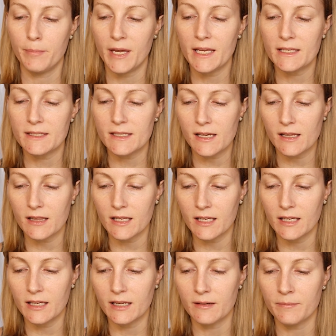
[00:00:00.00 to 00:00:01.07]

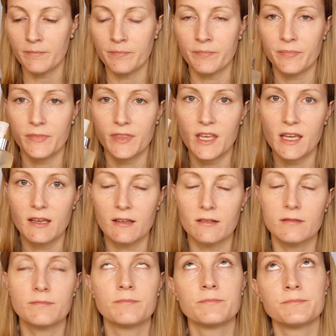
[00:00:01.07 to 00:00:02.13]
basically,
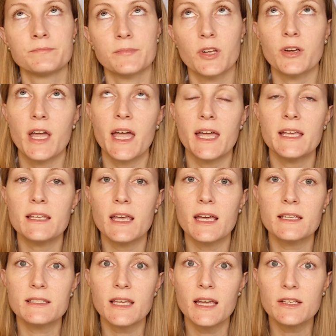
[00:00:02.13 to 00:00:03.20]

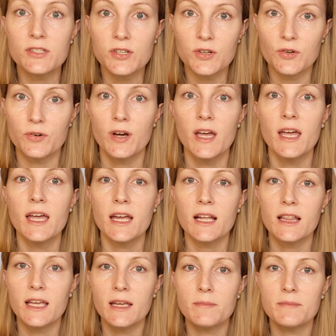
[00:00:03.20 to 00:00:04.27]
SK2
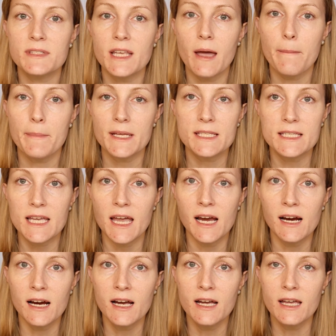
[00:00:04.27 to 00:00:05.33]
claims that
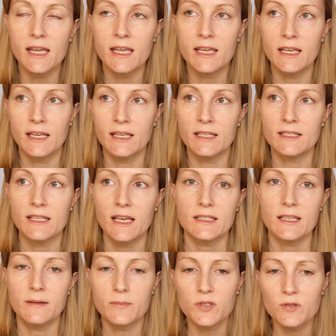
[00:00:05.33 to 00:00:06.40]
Patera is
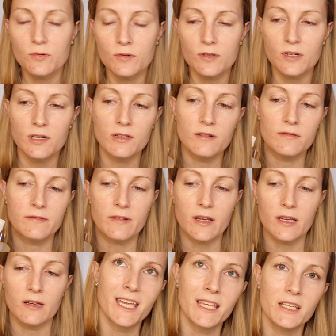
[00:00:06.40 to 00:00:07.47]
some sort of
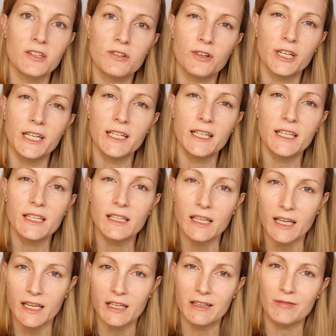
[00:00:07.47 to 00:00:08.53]
ingredient
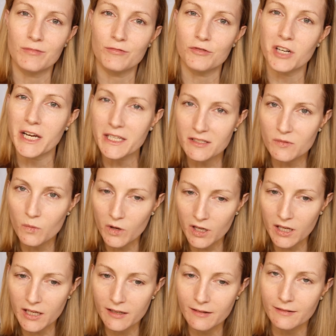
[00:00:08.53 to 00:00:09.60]
in rice
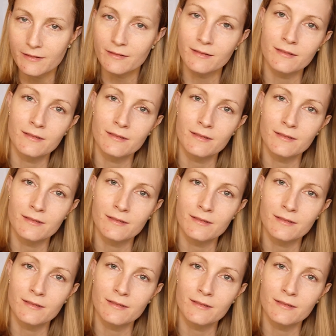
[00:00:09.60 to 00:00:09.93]
wine.